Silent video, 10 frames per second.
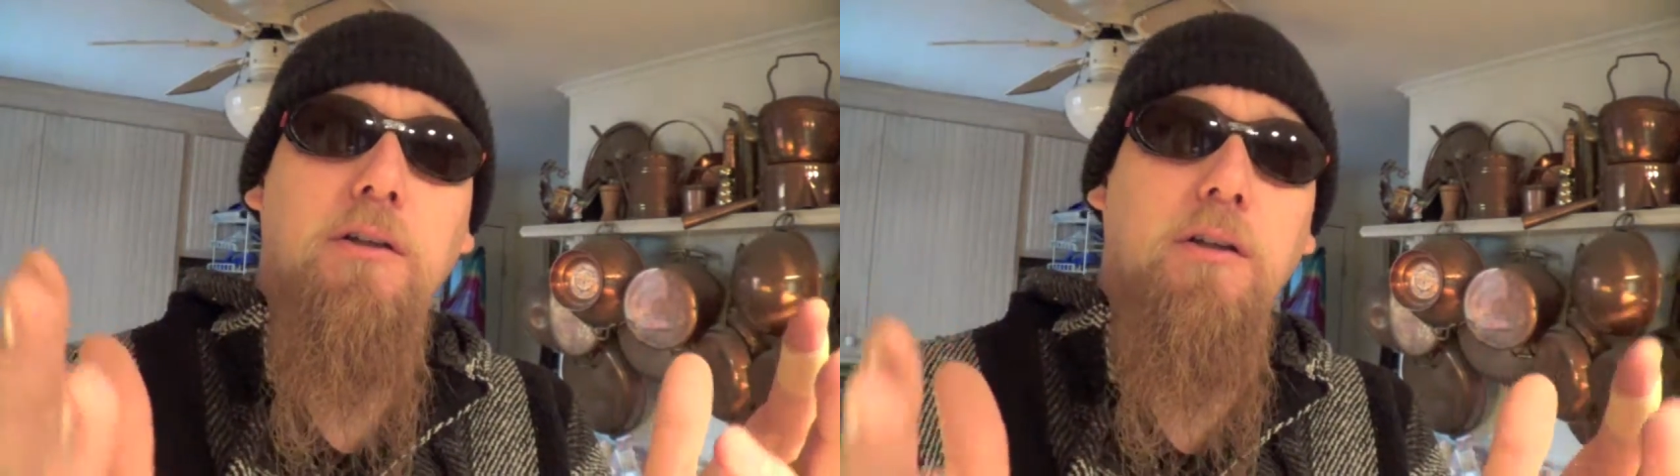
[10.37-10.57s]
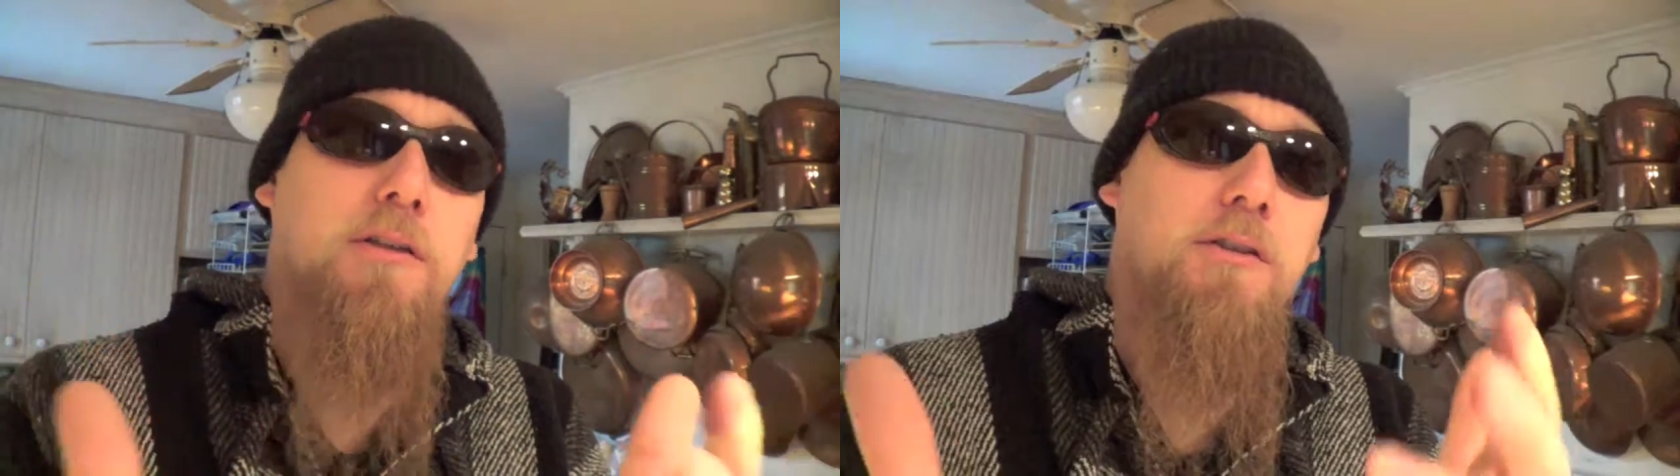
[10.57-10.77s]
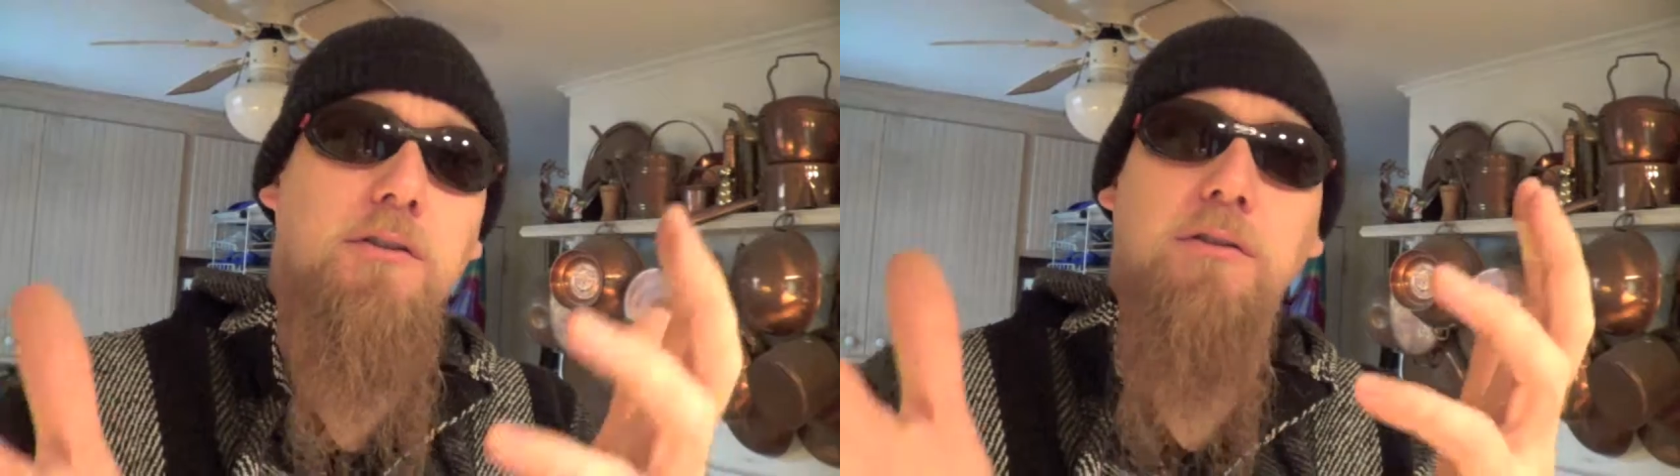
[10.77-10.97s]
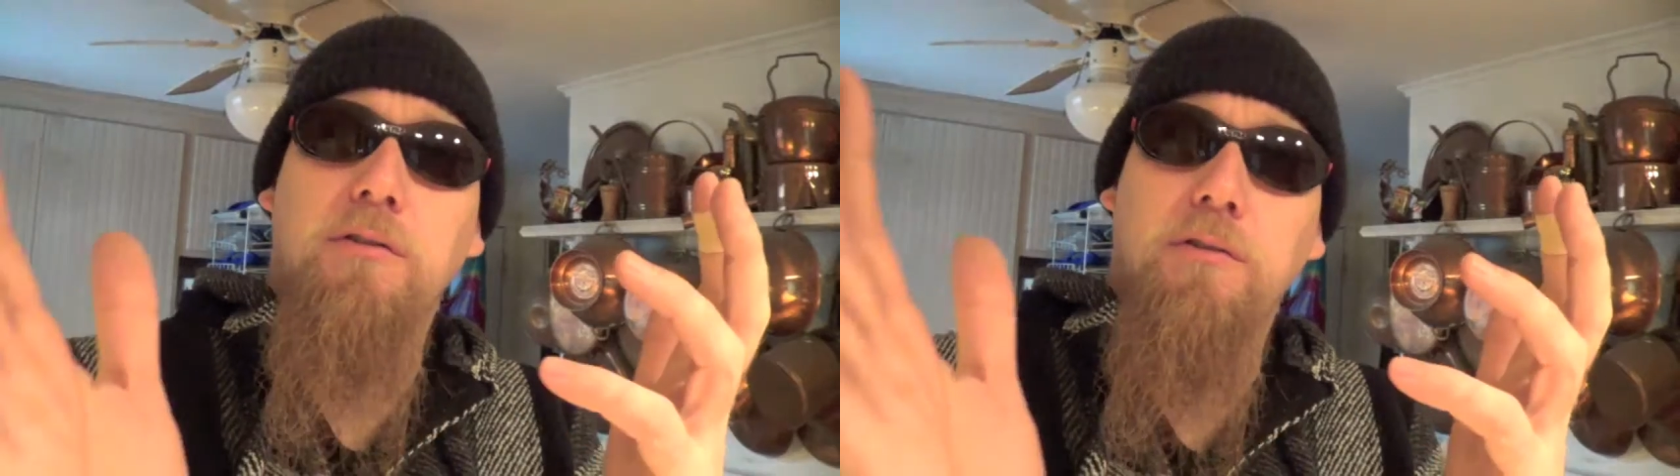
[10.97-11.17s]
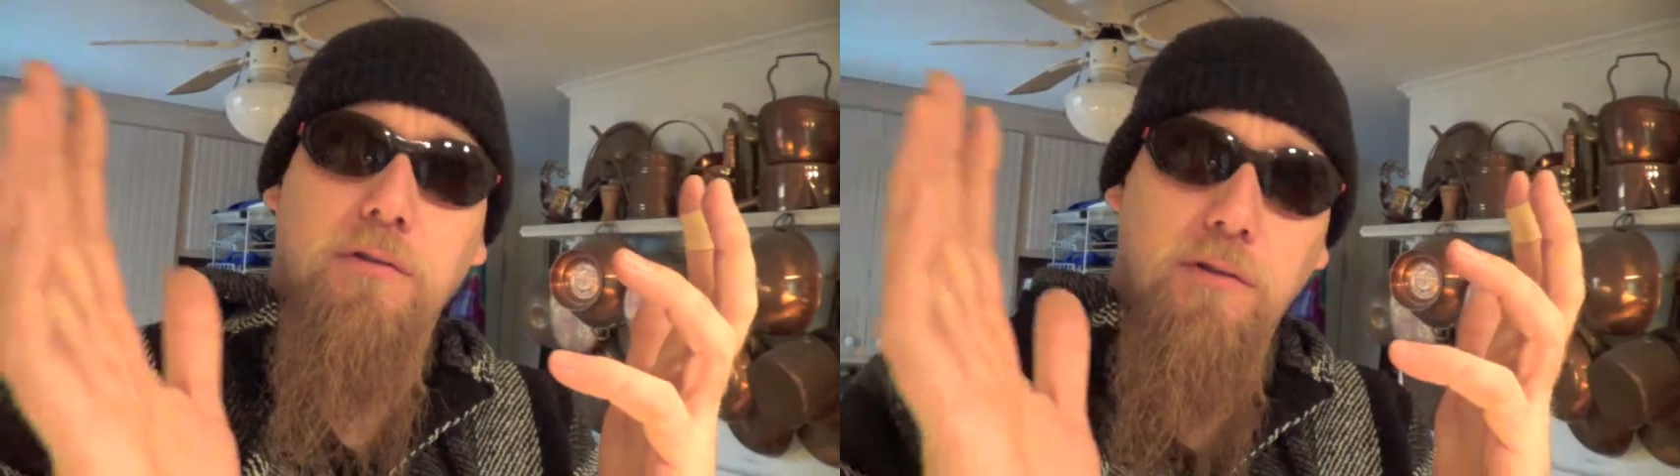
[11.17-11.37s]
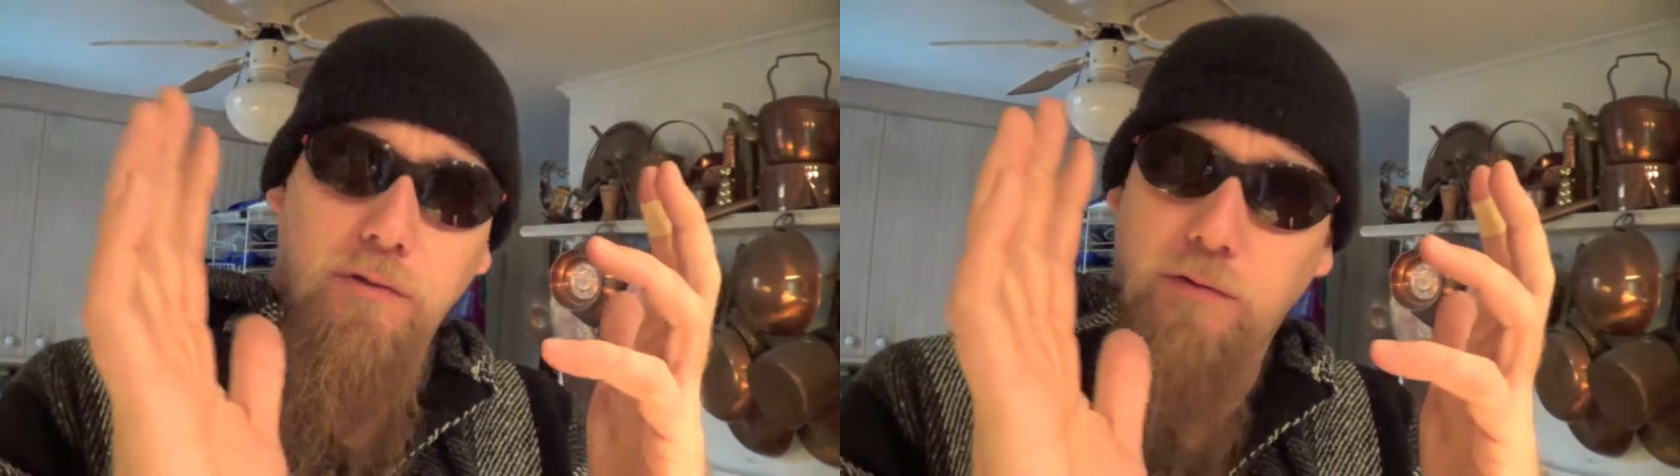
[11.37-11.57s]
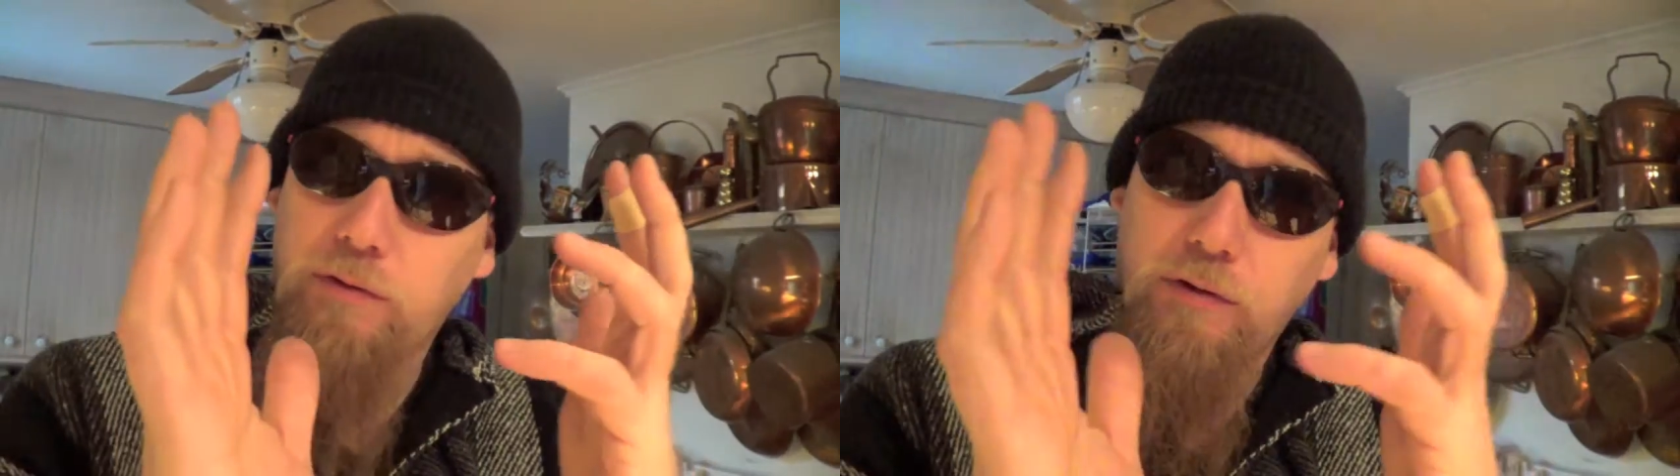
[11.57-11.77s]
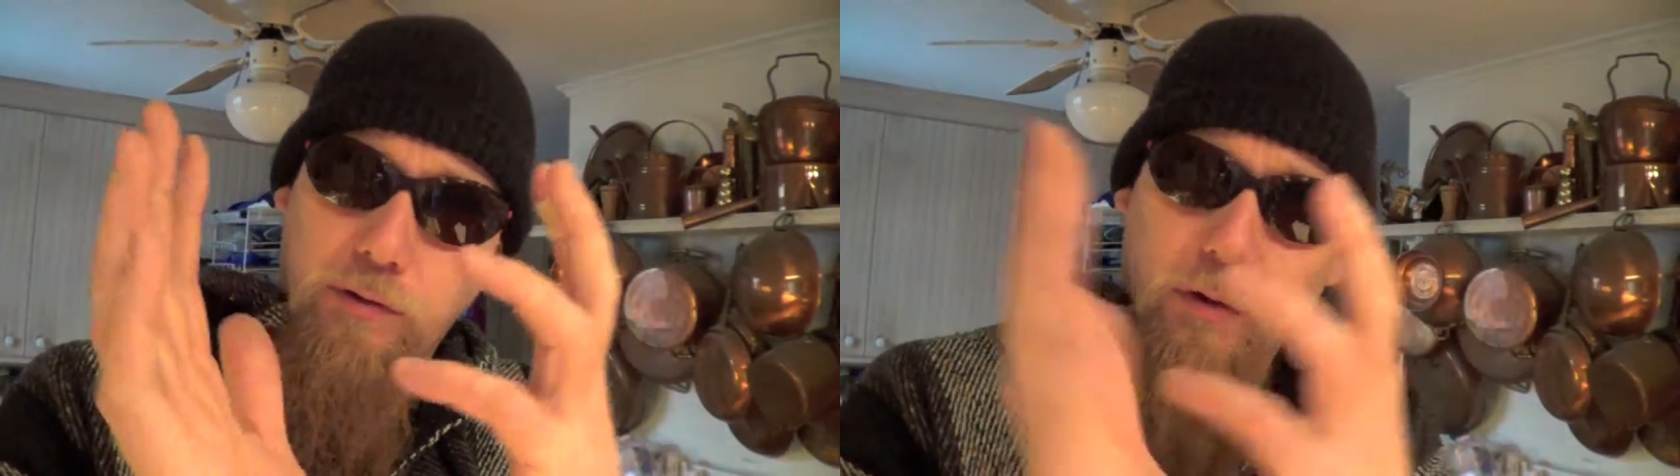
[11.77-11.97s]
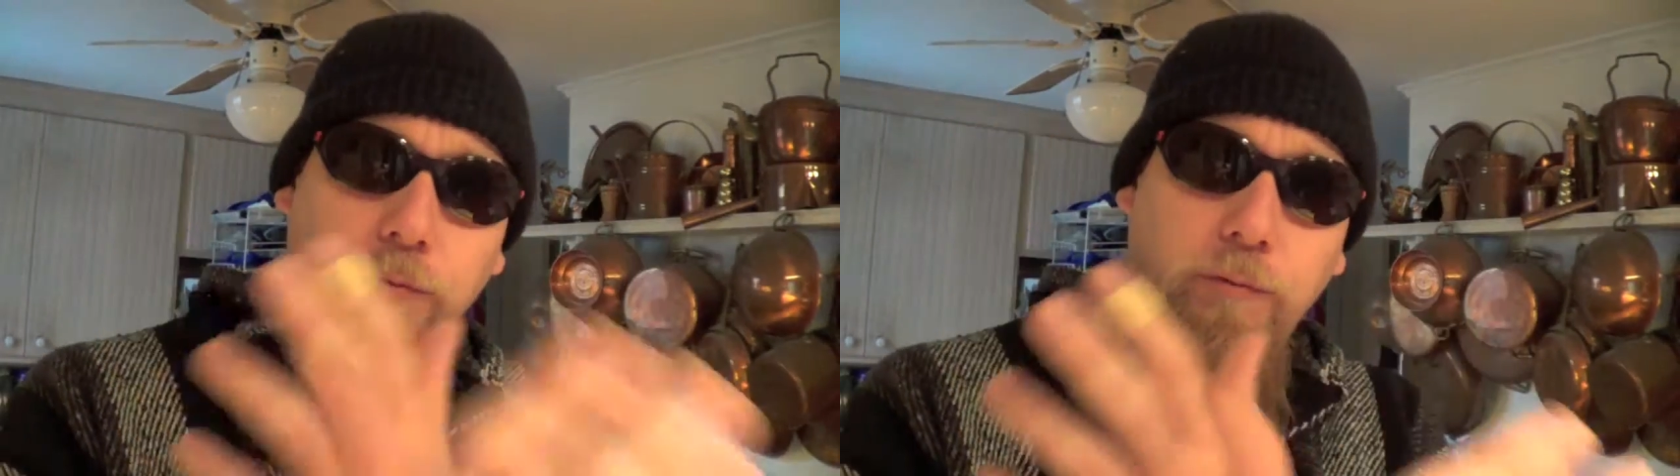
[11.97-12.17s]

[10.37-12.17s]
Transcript: unless it's your